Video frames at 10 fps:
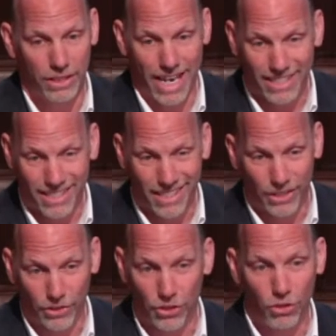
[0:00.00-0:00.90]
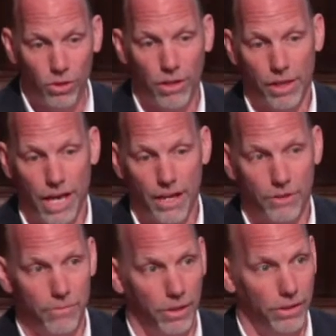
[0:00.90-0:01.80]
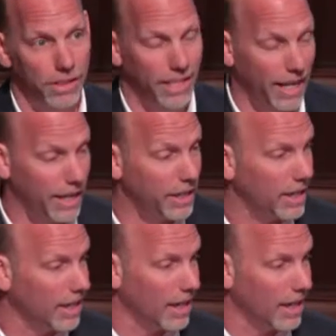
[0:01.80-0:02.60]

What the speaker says: As I said, there's 200,000 buildings today.